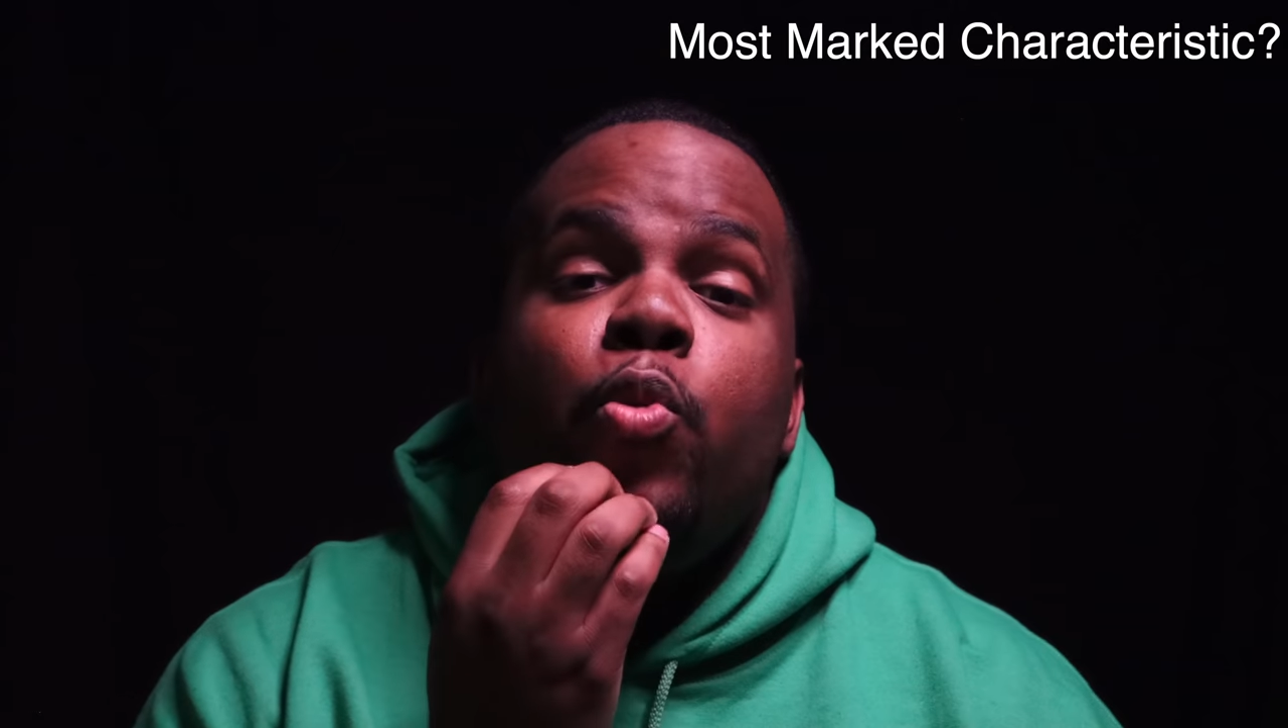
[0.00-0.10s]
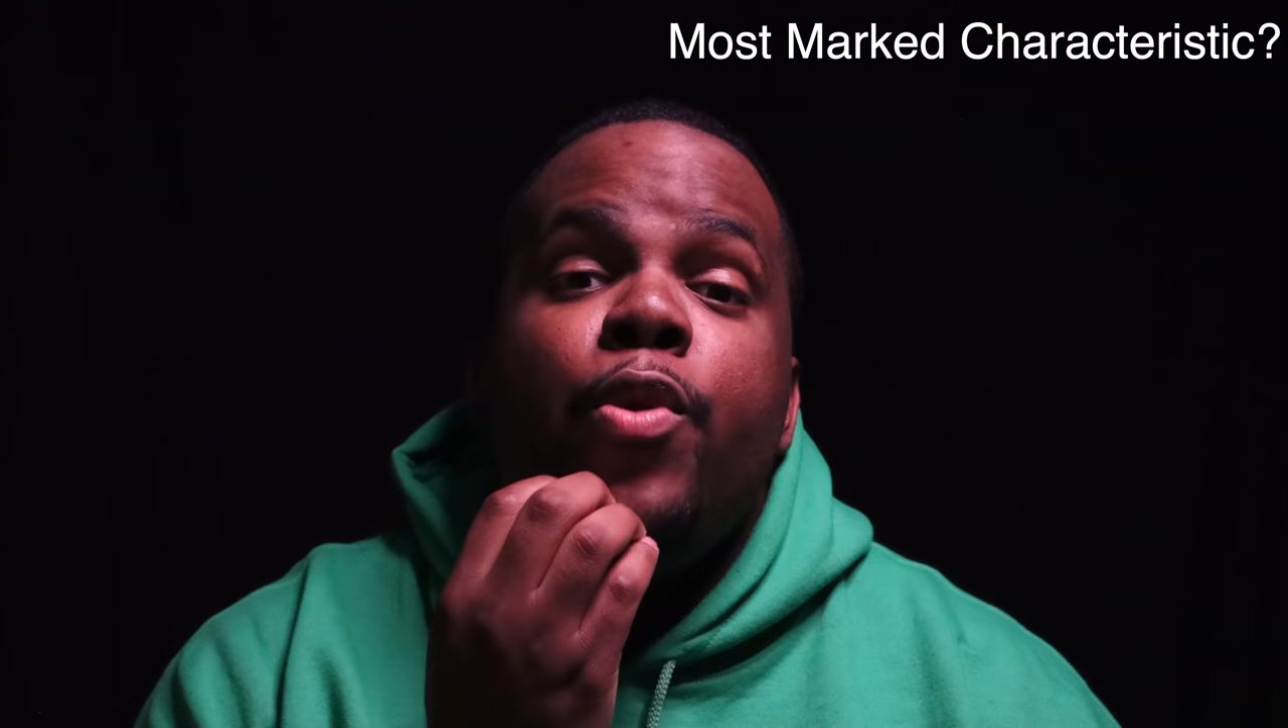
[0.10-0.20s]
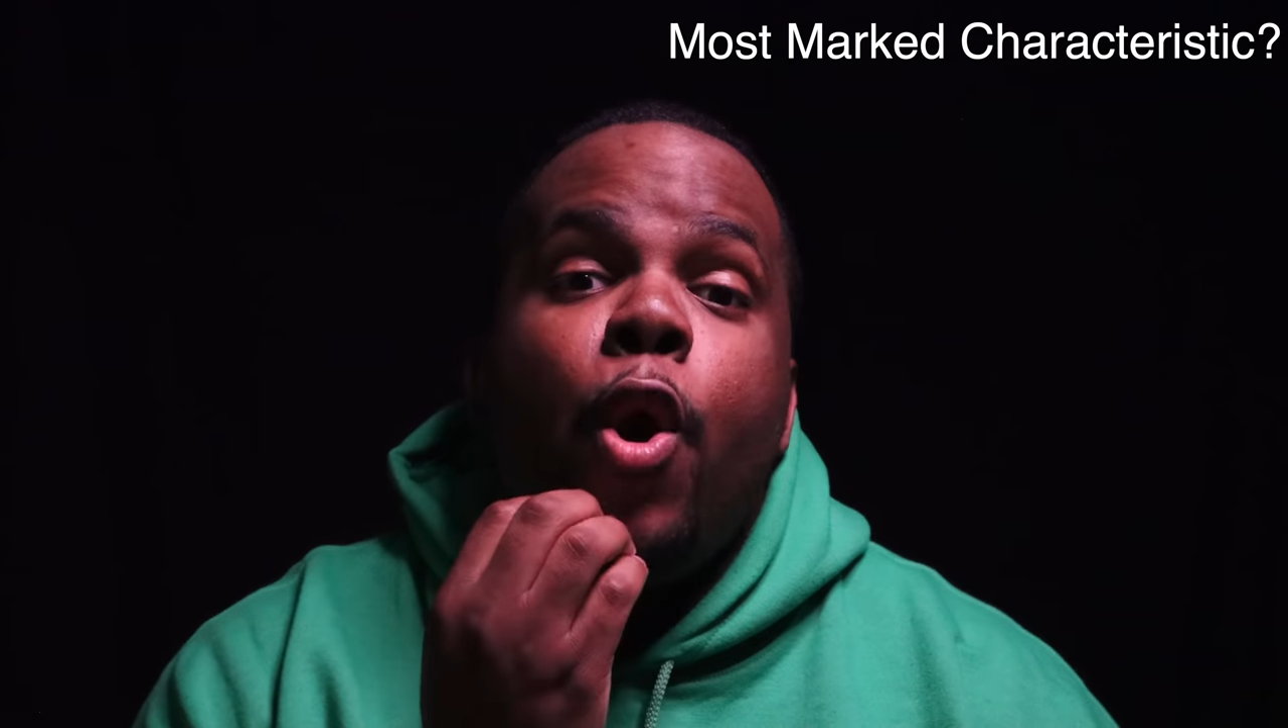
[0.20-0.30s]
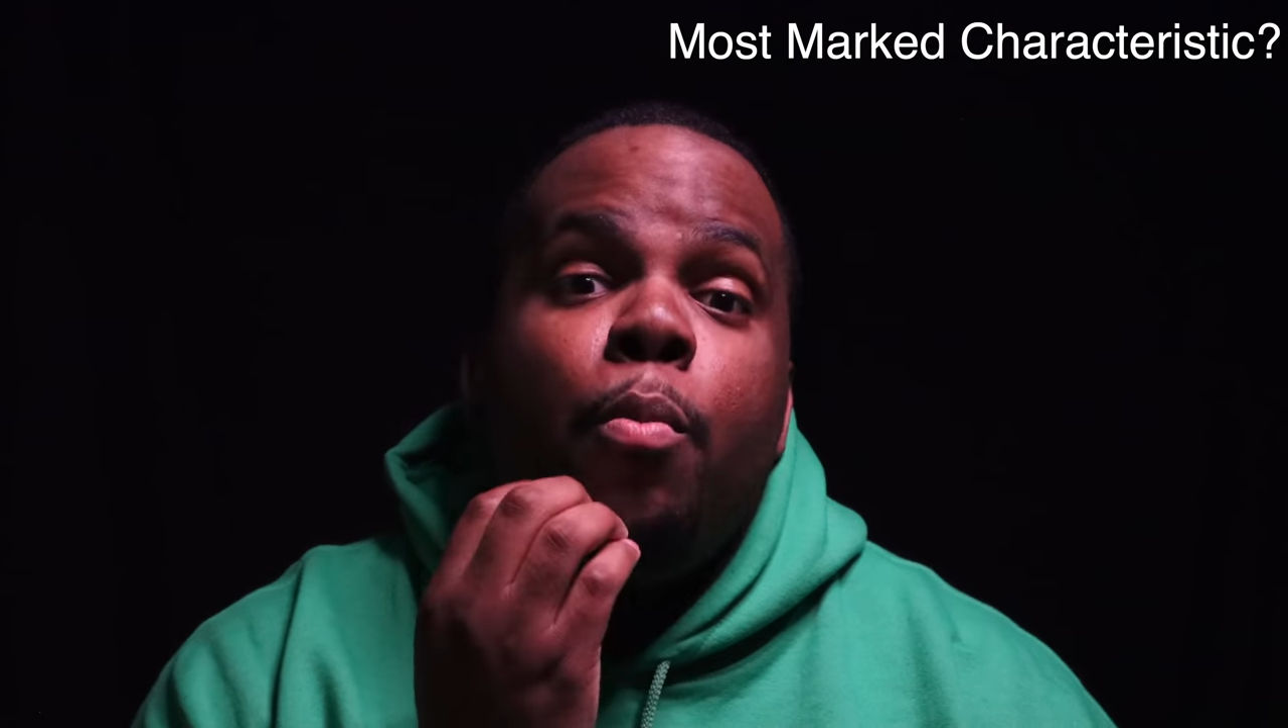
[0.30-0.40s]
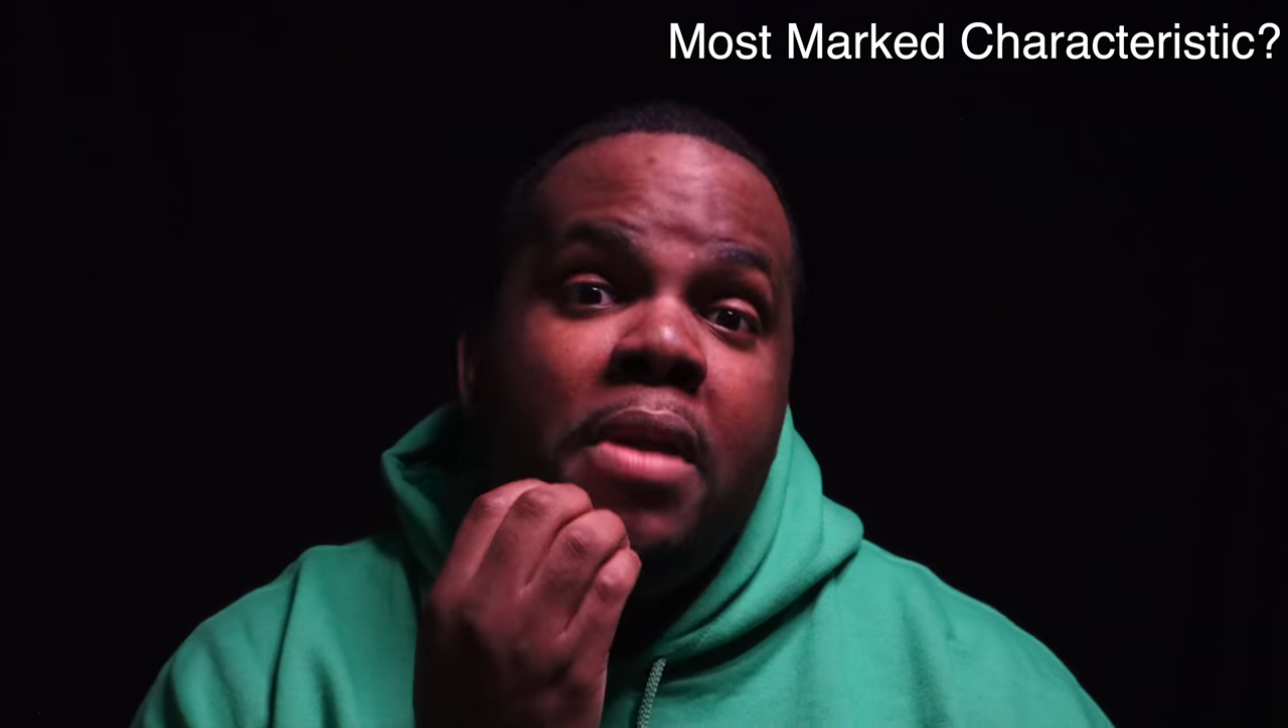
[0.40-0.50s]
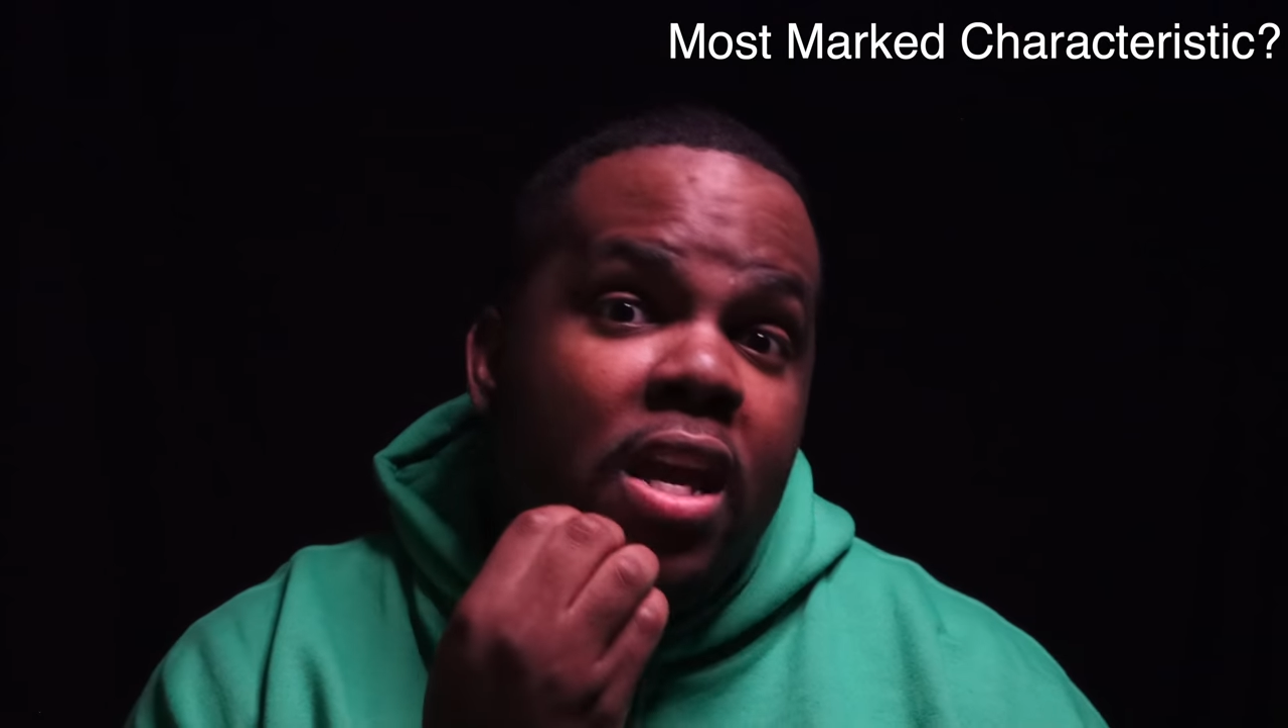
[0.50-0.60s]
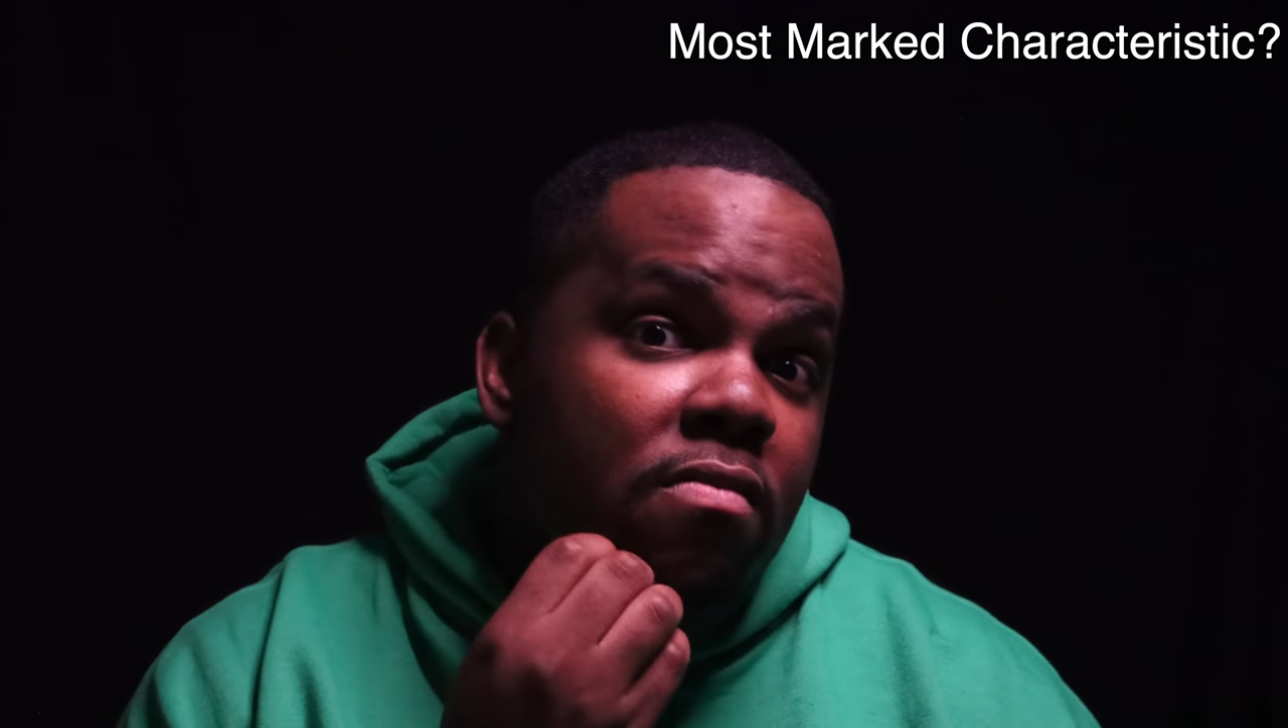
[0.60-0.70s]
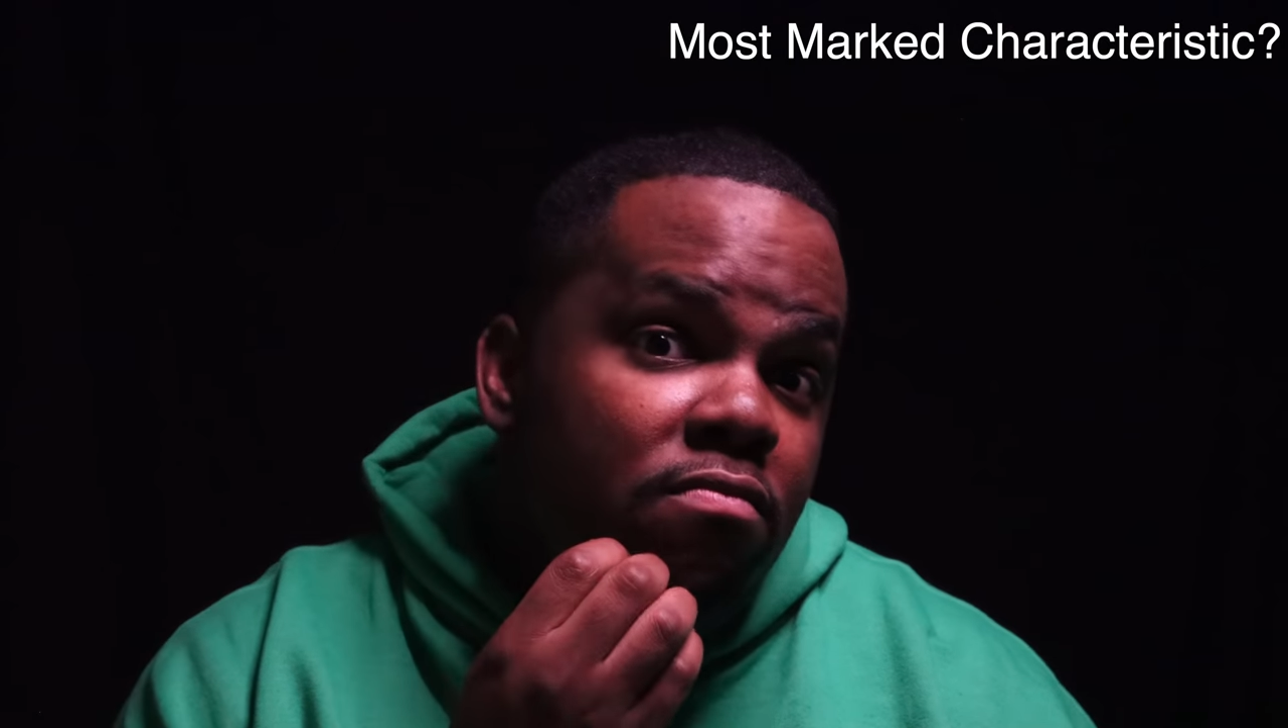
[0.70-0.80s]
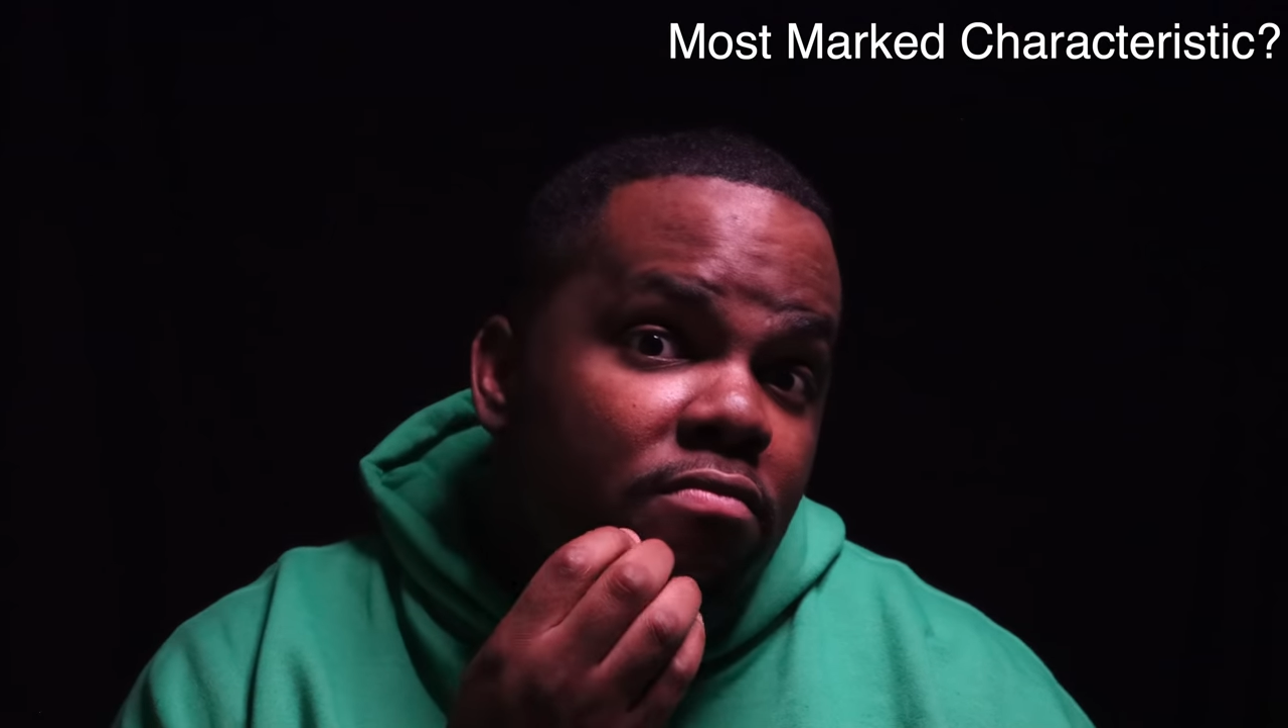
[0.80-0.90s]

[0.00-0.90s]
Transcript: who know me,